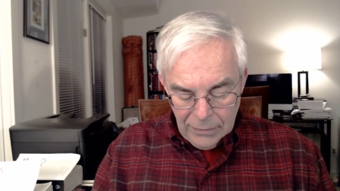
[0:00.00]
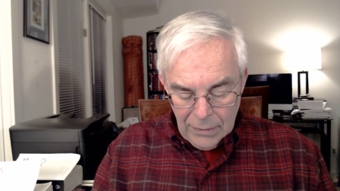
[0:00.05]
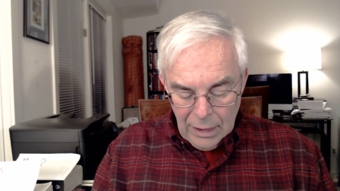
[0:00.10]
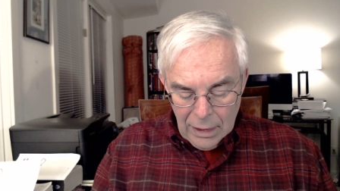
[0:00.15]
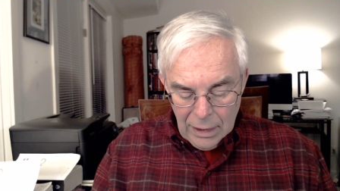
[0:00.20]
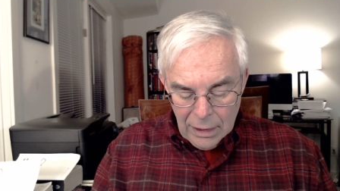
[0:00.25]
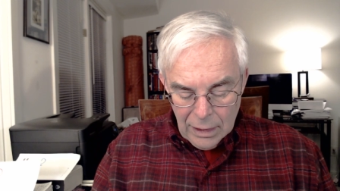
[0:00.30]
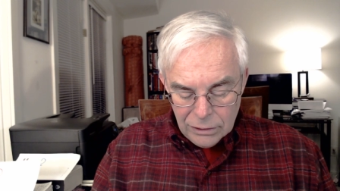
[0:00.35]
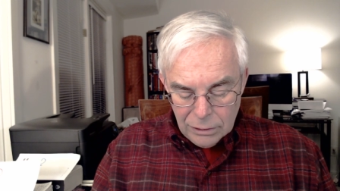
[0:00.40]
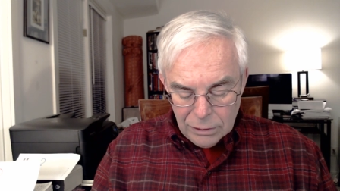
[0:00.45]

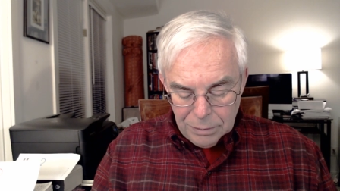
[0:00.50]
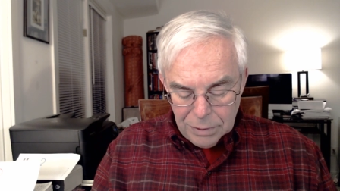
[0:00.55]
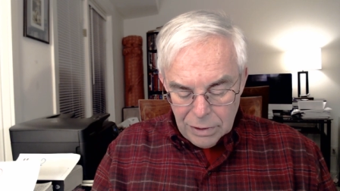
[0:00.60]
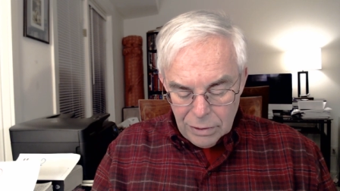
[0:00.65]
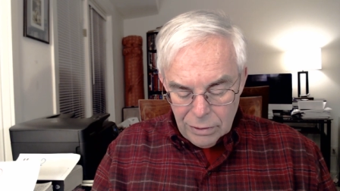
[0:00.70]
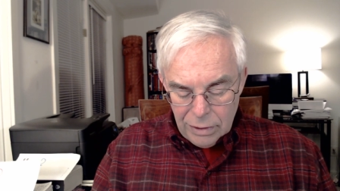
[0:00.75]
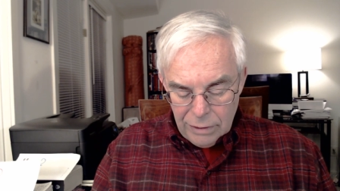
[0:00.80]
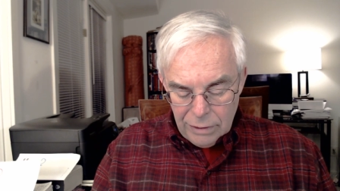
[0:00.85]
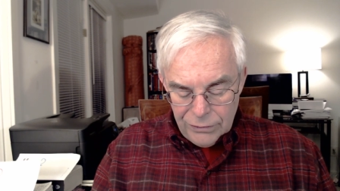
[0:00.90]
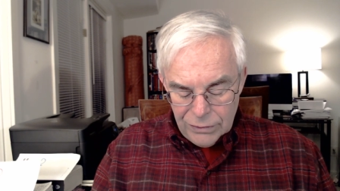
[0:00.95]
The period
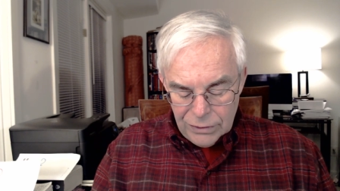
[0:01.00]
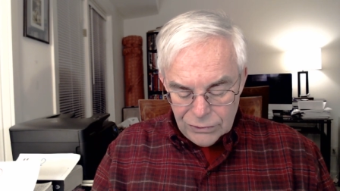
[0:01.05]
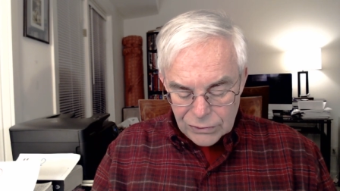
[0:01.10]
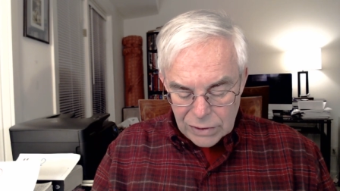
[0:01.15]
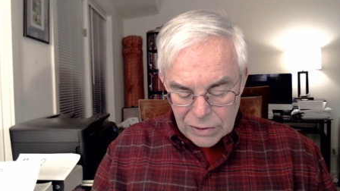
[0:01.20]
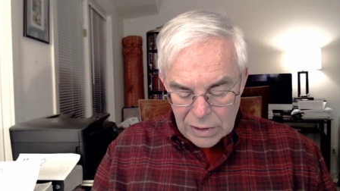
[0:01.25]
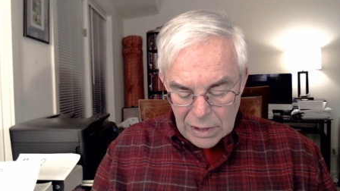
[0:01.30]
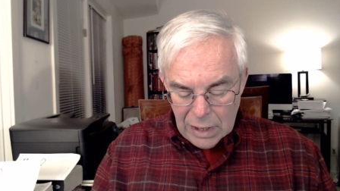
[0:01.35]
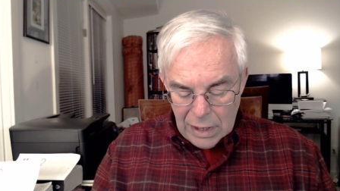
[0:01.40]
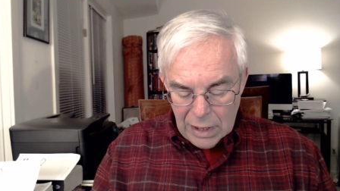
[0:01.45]
of this
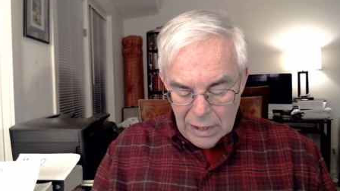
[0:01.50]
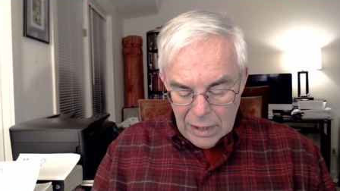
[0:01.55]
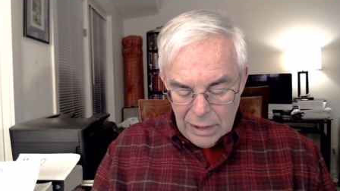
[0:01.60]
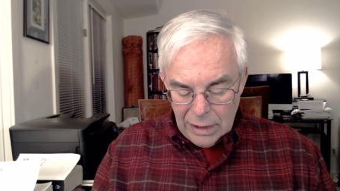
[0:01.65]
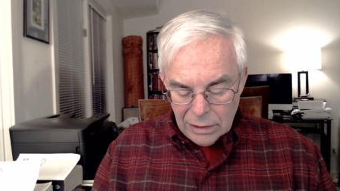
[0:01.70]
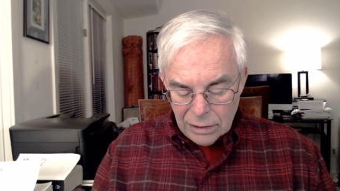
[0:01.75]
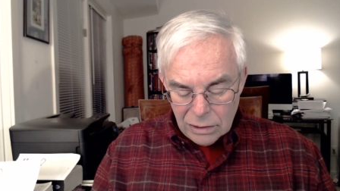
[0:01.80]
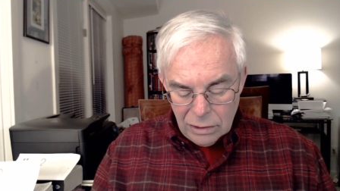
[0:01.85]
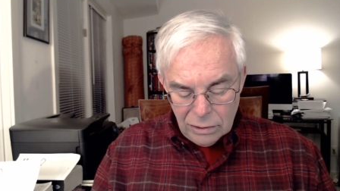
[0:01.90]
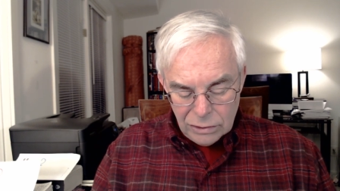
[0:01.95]
kind
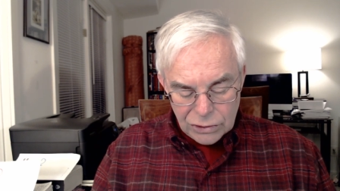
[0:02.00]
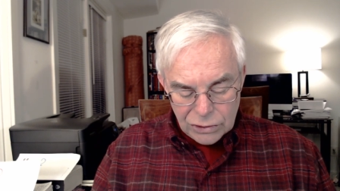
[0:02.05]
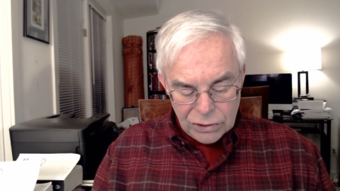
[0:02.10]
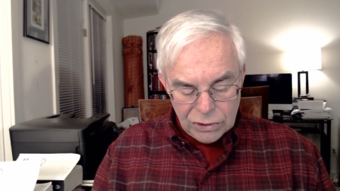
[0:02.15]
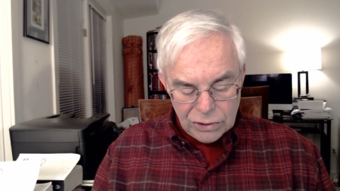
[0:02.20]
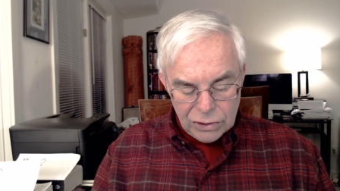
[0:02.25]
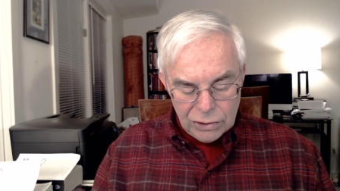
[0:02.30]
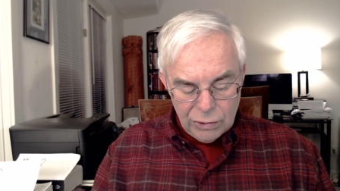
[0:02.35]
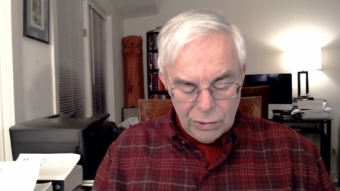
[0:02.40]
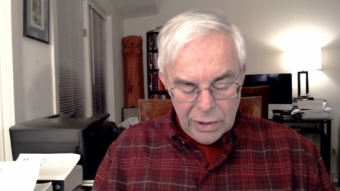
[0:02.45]

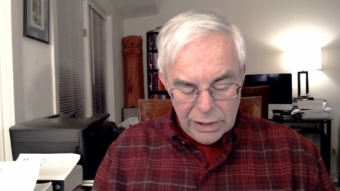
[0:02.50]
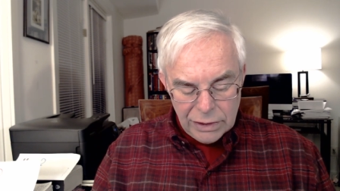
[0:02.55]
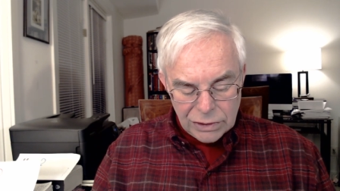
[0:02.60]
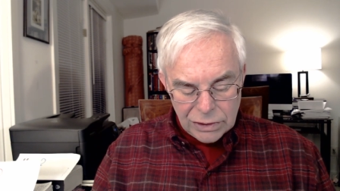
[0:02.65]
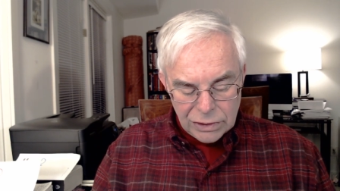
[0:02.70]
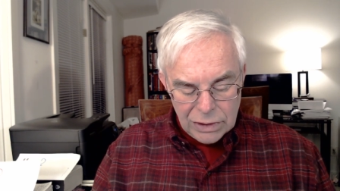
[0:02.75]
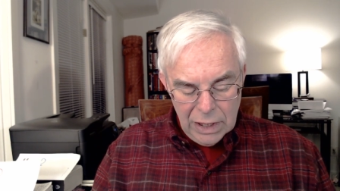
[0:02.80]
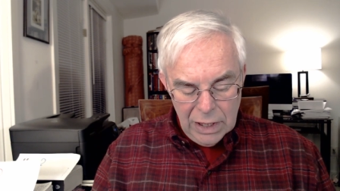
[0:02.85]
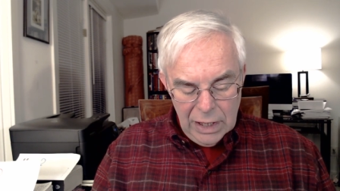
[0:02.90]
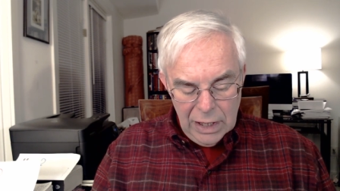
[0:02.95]
closest to
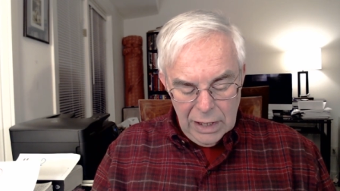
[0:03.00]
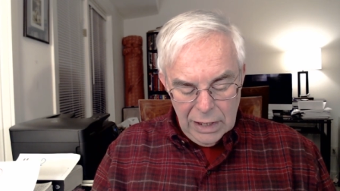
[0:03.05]
us